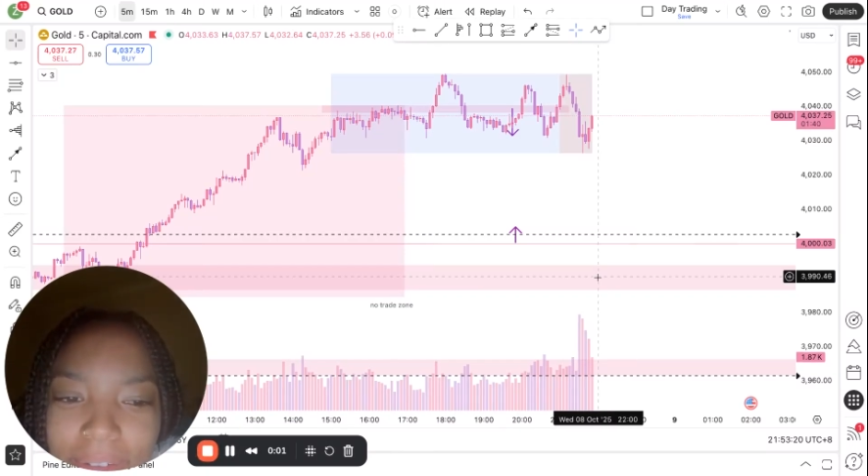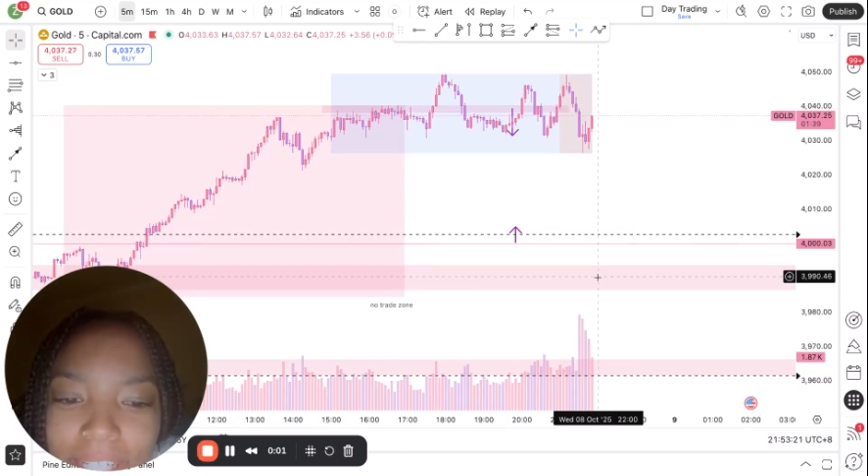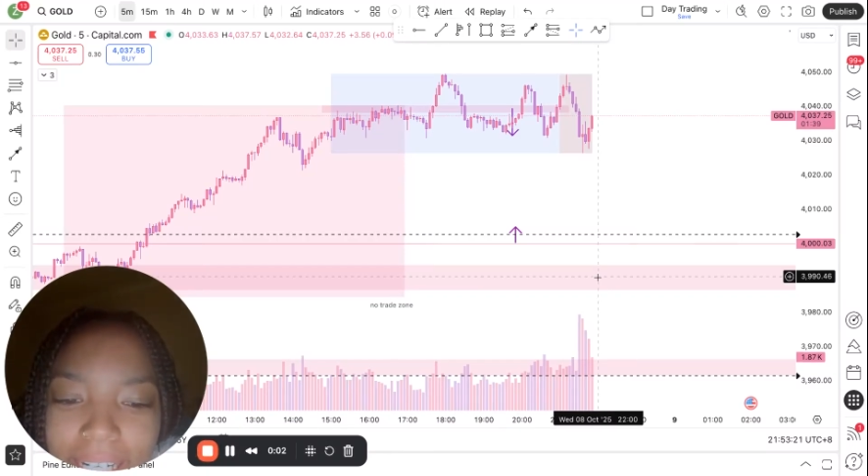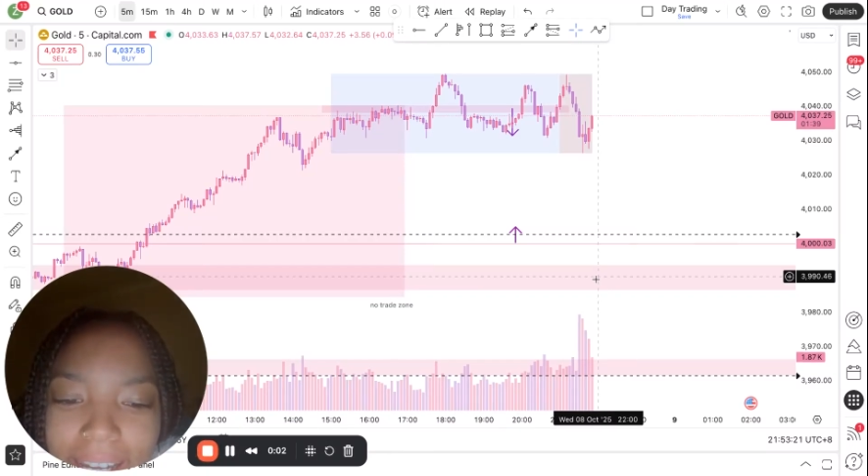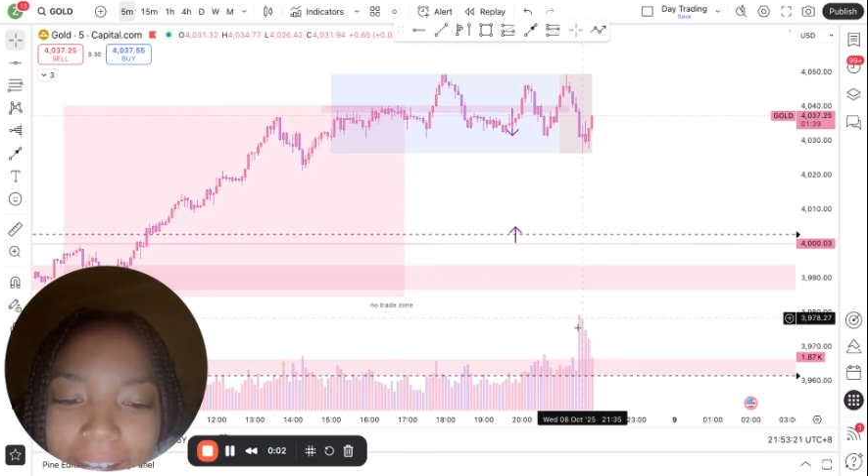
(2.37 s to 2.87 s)

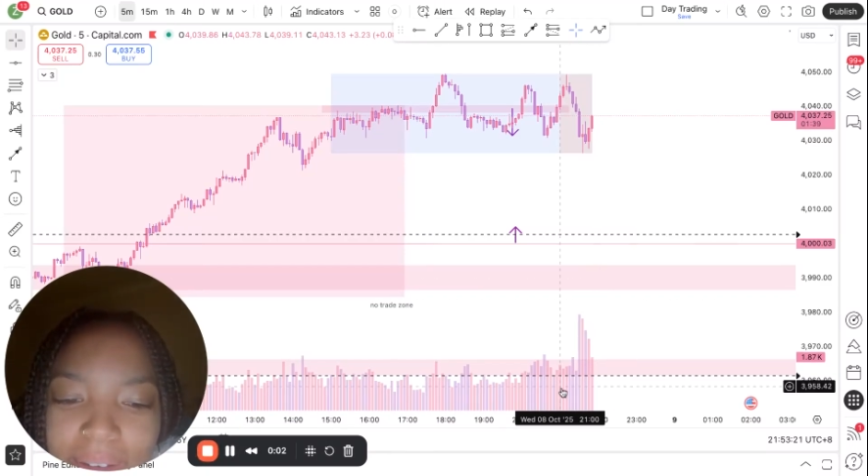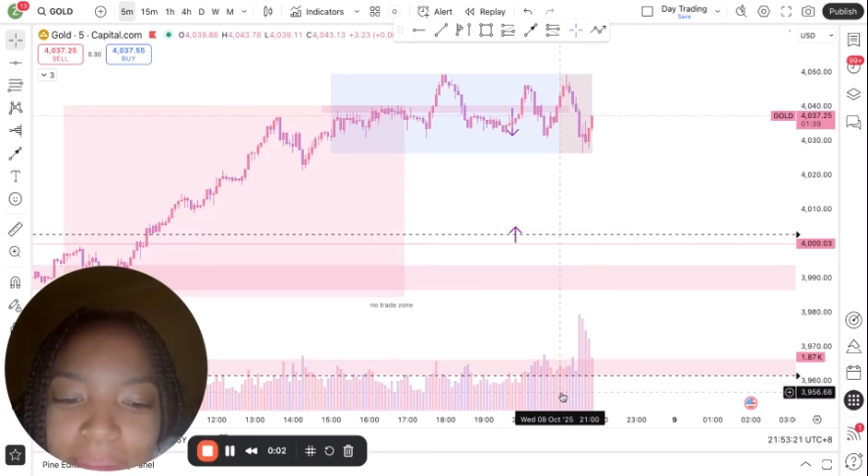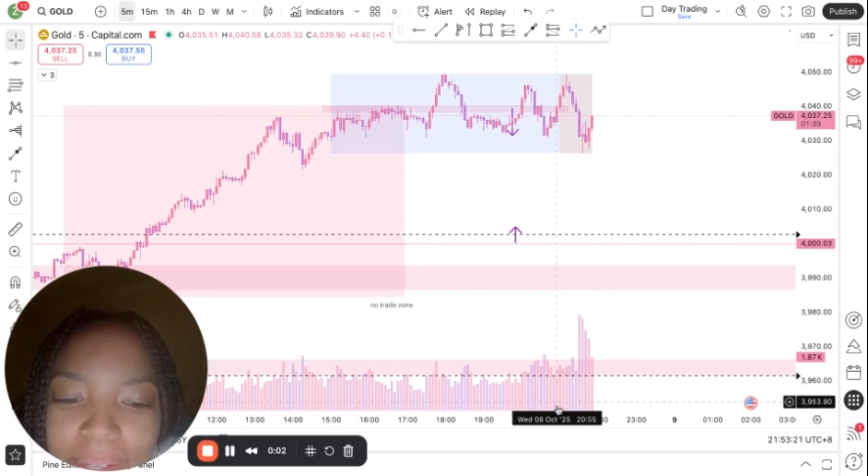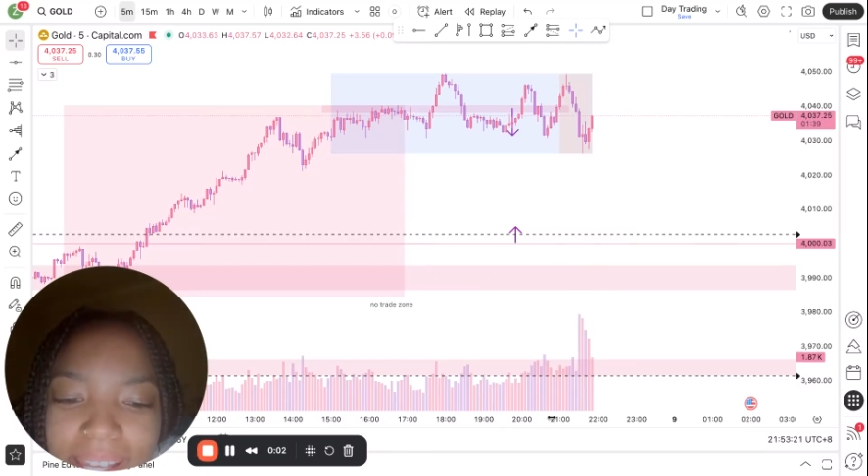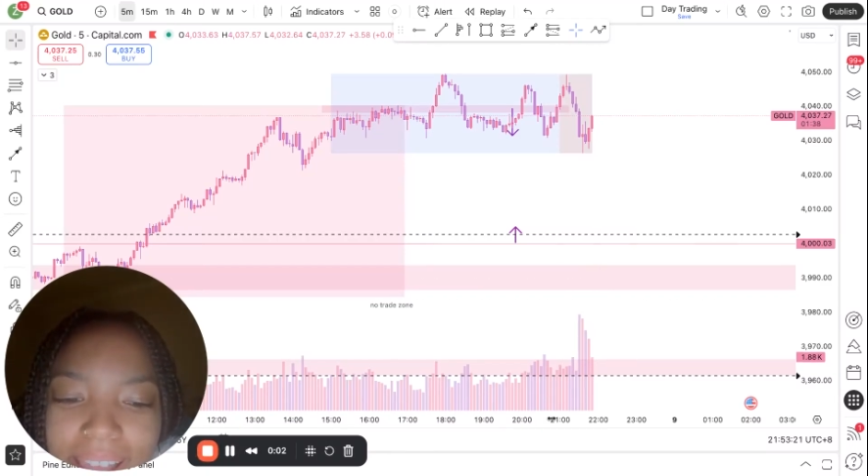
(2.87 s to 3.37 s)
recap.
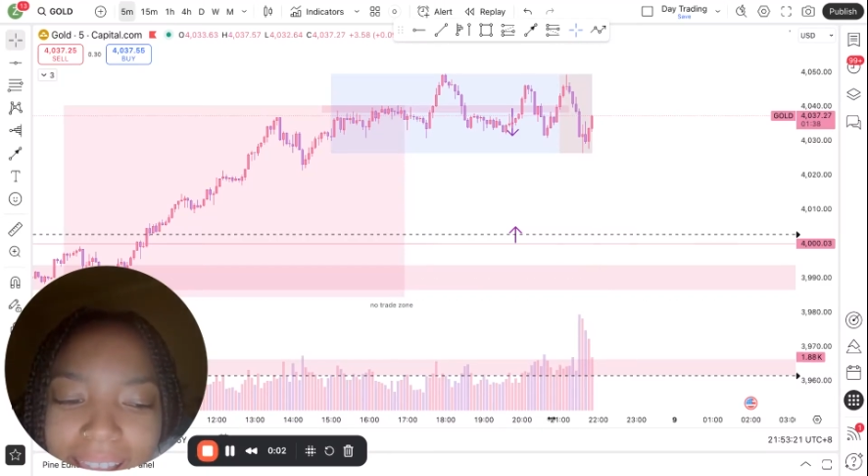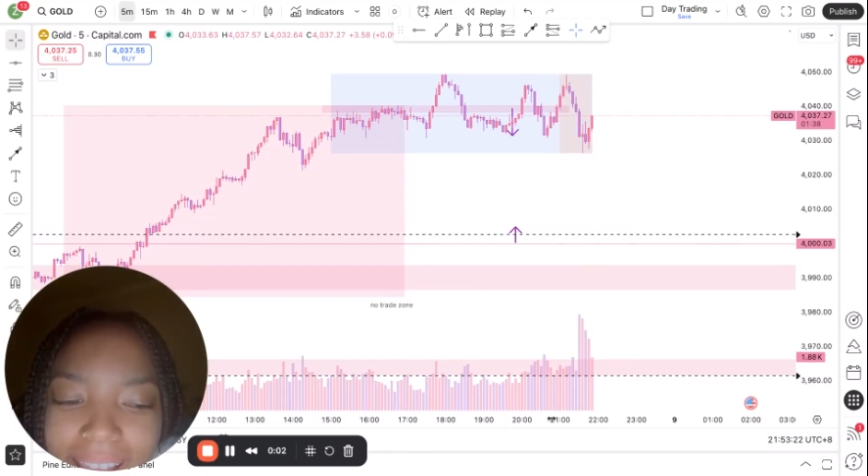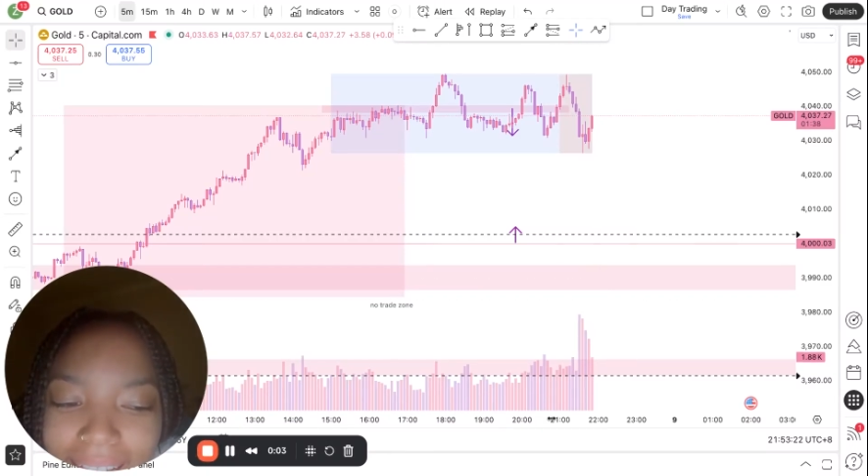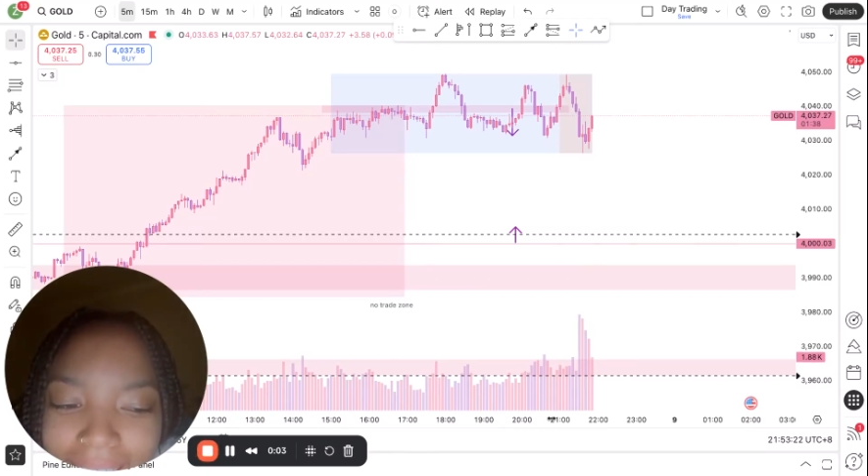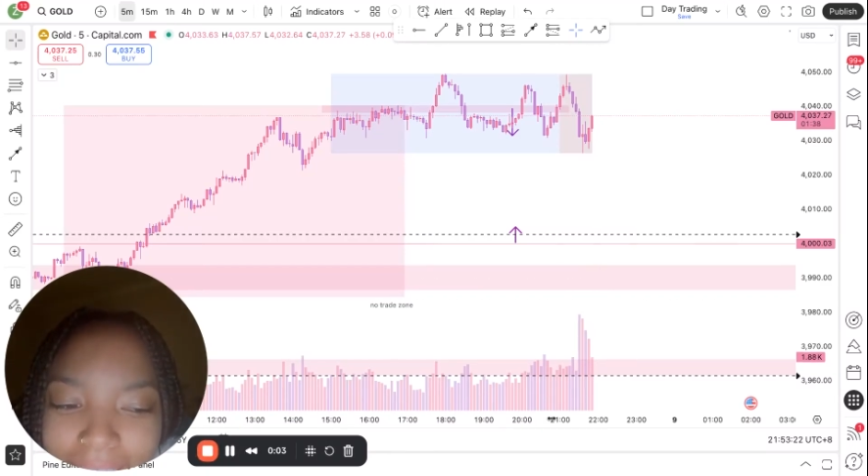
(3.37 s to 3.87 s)
I